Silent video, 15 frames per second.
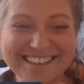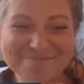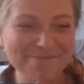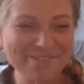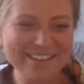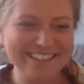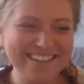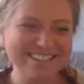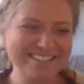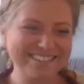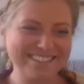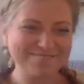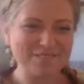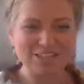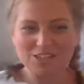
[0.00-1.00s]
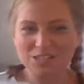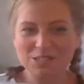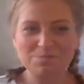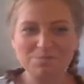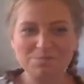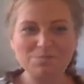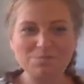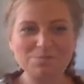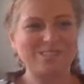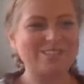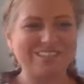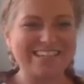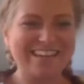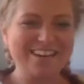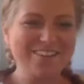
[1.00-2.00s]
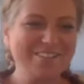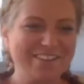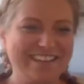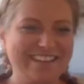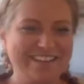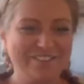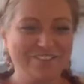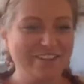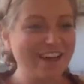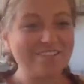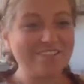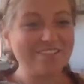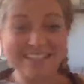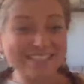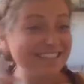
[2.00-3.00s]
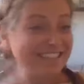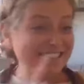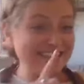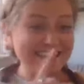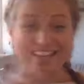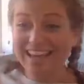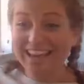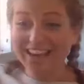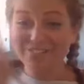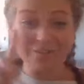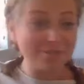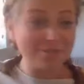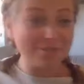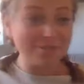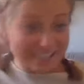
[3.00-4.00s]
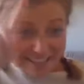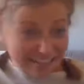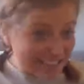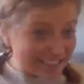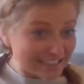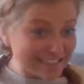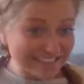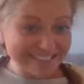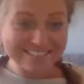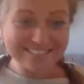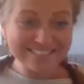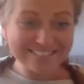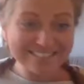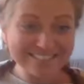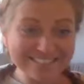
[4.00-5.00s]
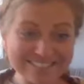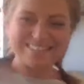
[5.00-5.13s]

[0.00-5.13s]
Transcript: It's brilliant. Mentions Broadwick Street and everything. If you haven't listened to that yet, everyone, listen.